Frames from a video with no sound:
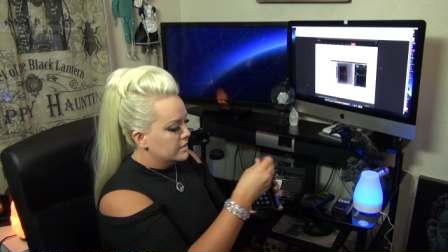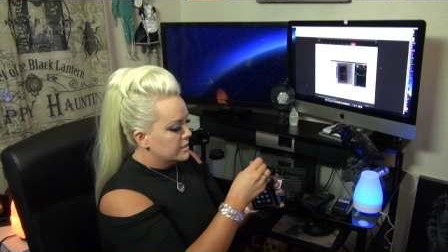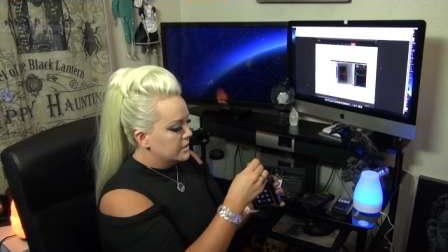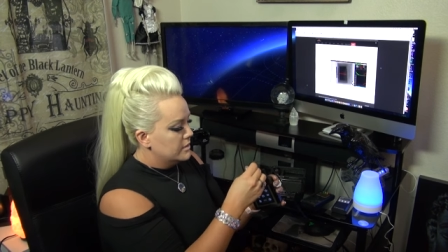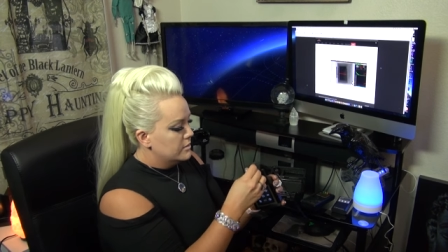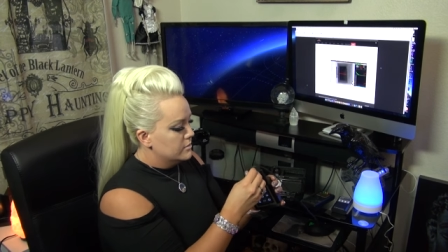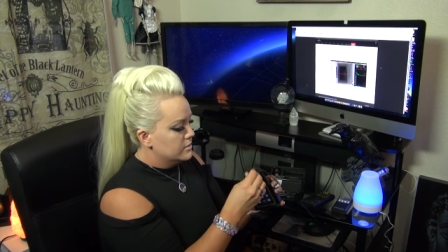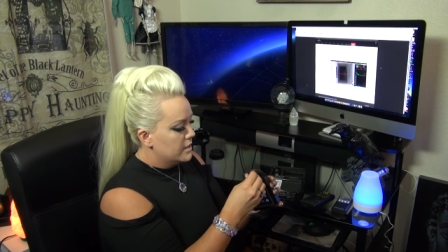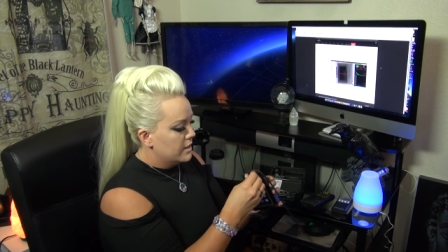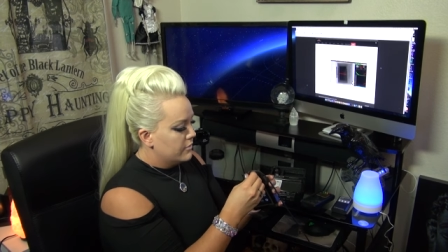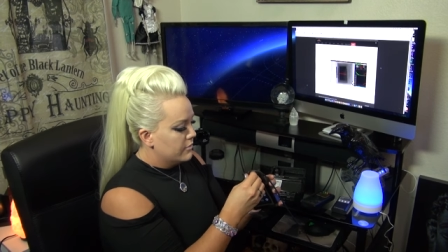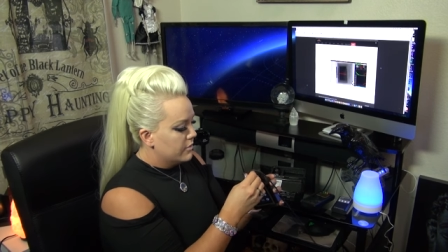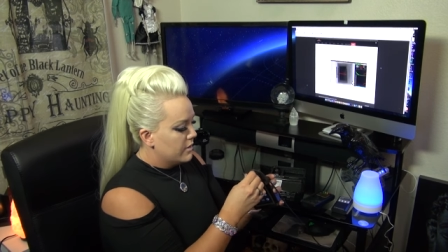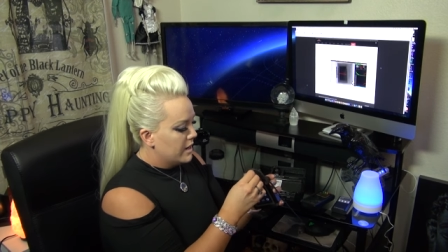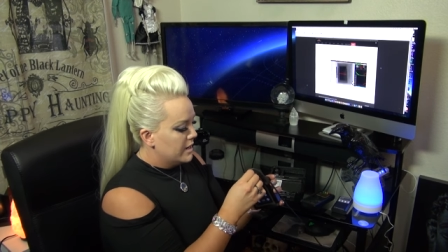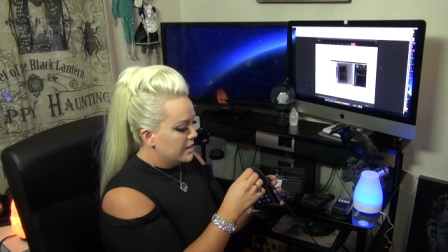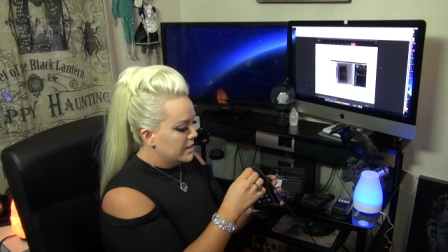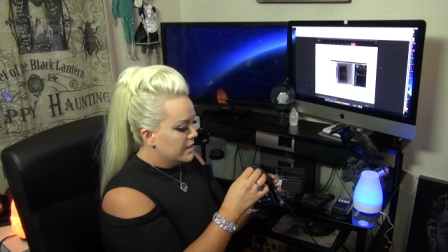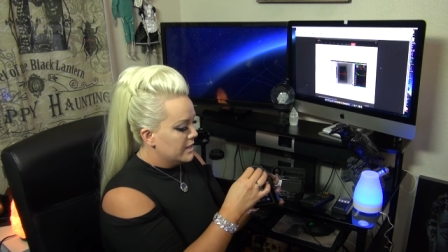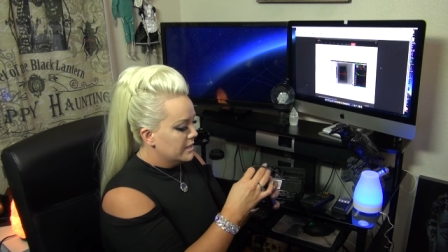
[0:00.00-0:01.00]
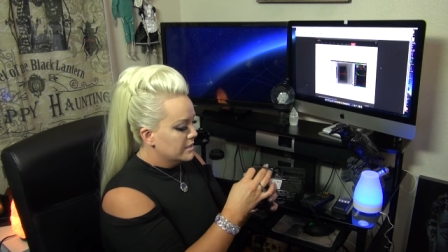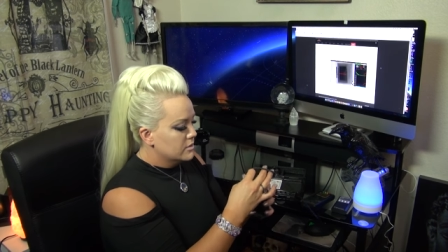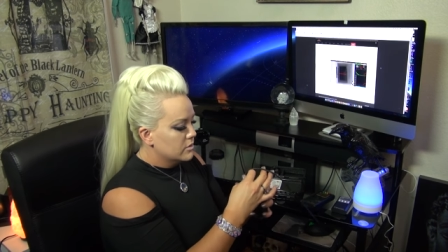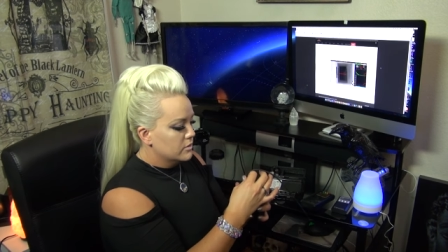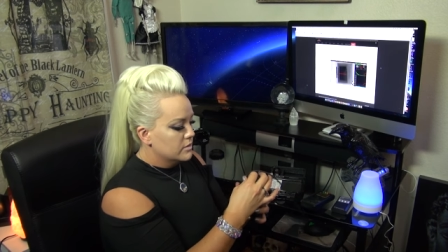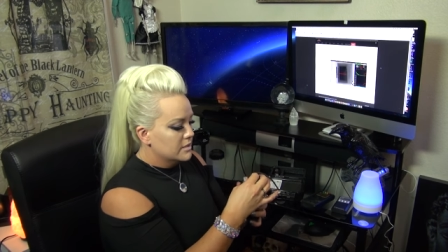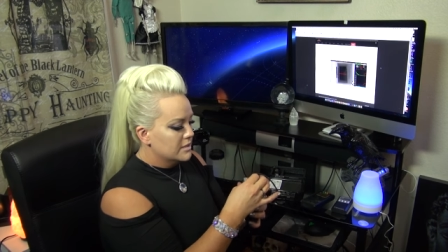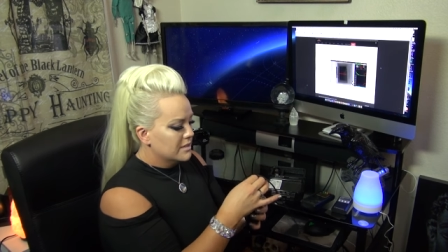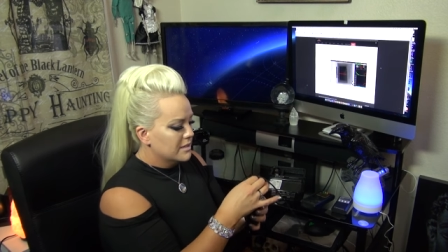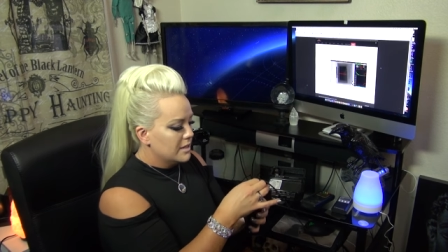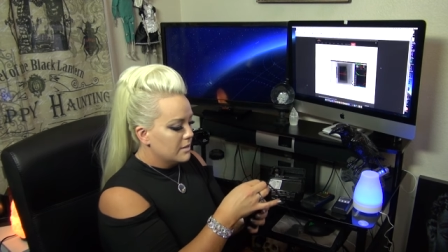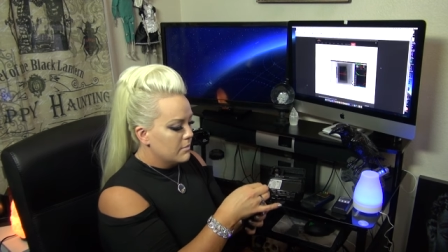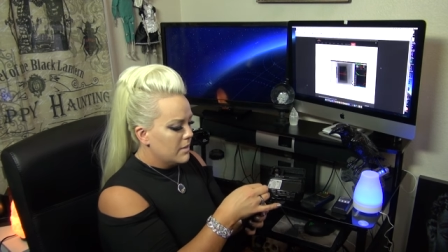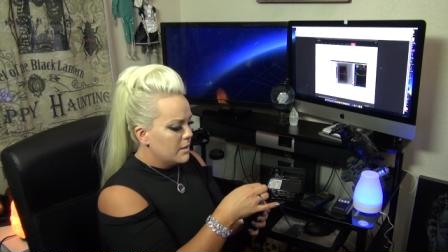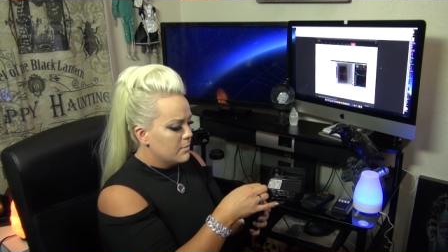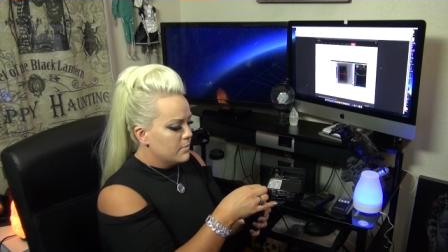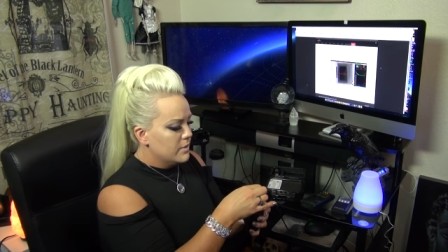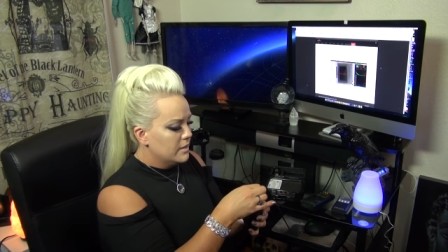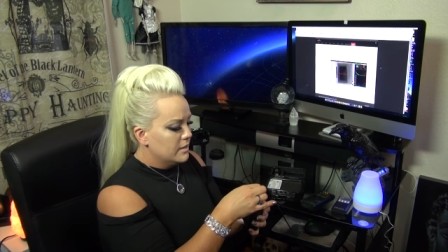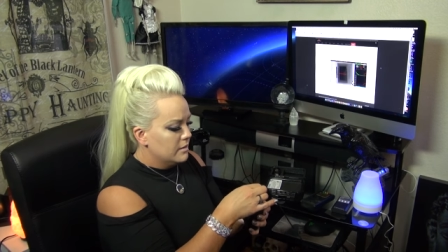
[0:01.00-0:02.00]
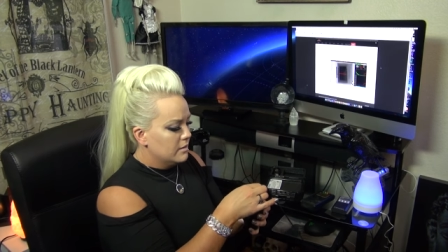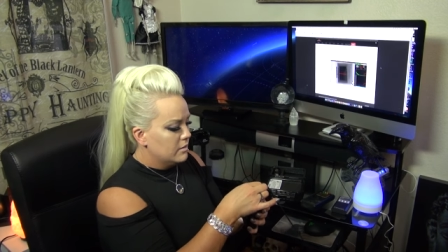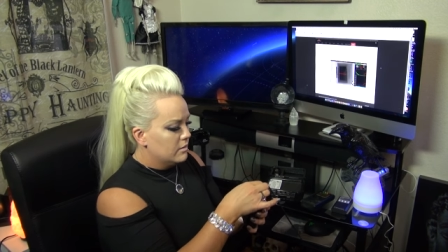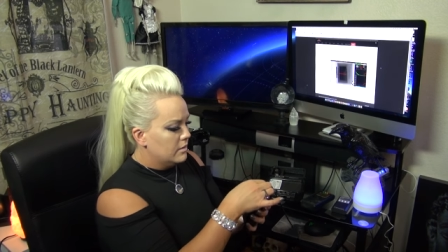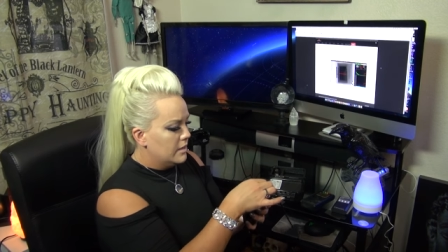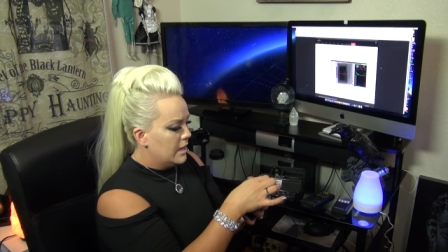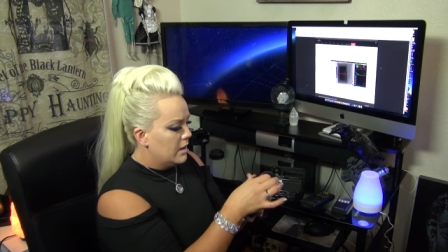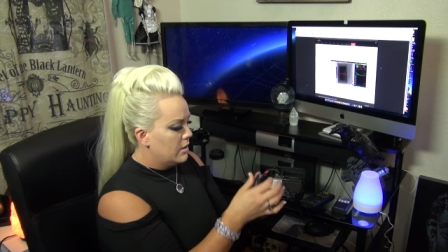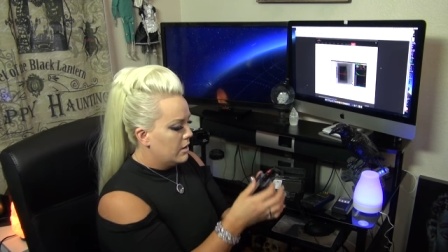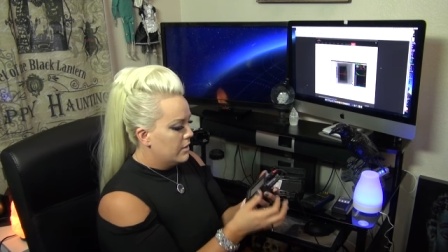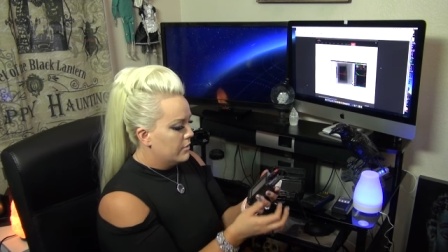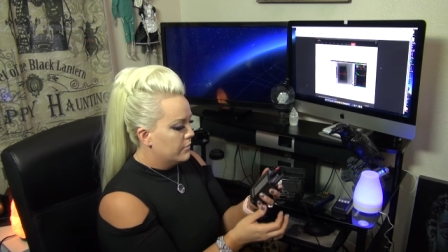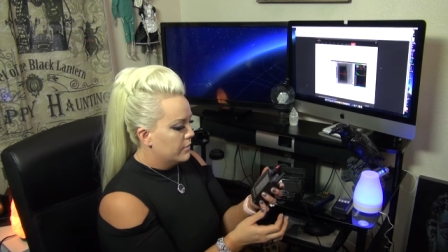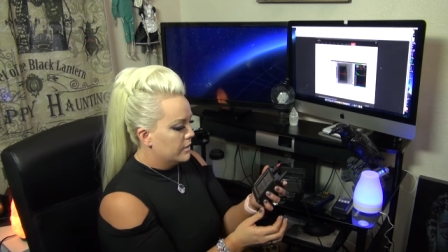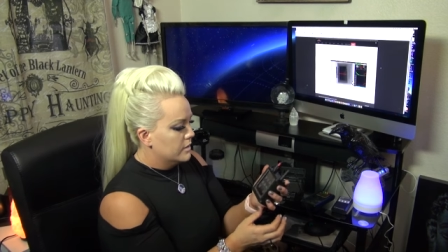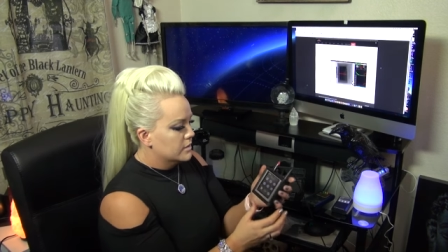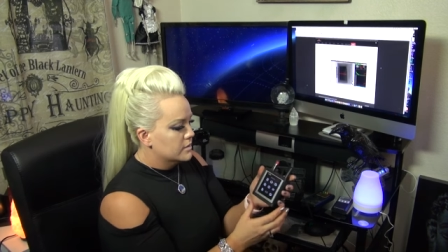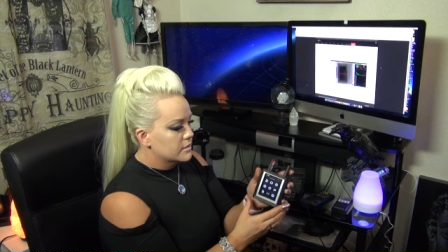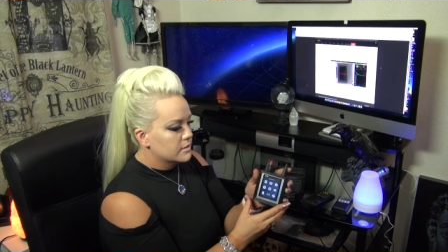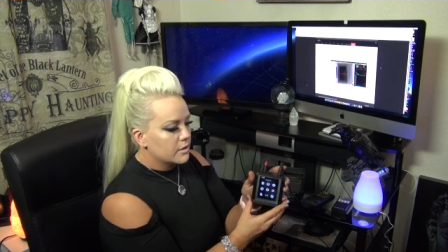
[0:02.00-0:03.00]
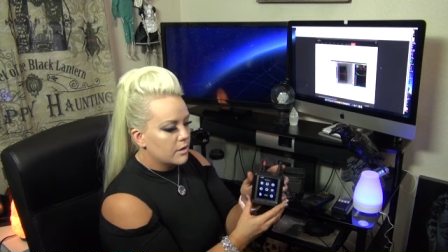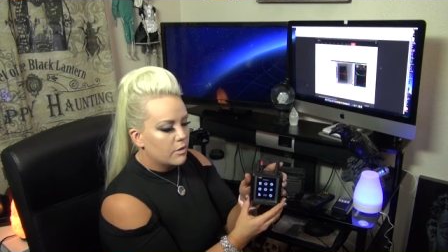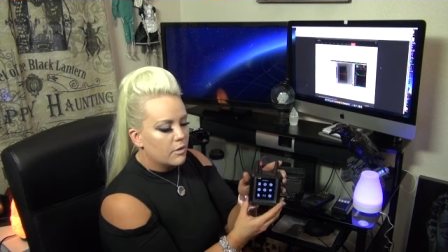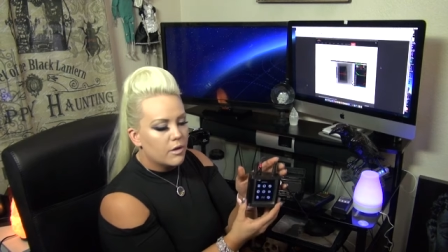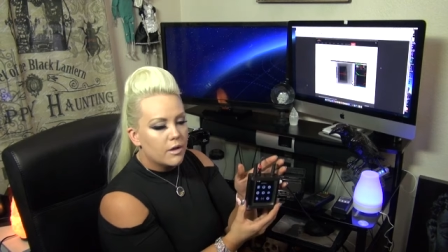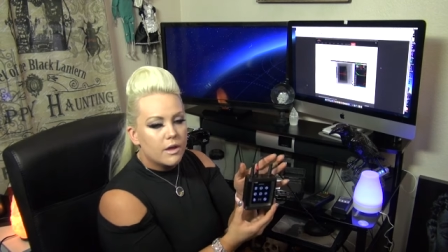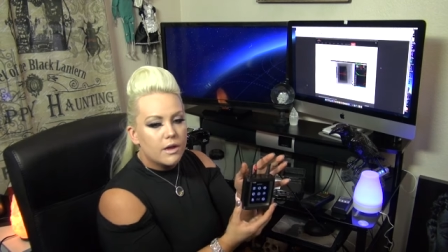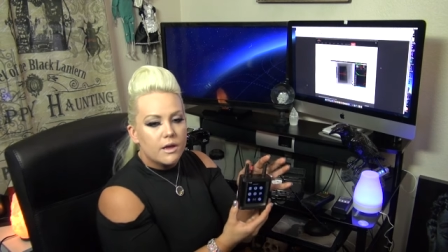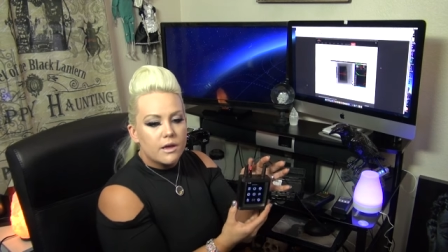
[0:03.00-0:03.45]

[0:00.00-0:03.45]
I use that for editing so it's it might be a little loud at first so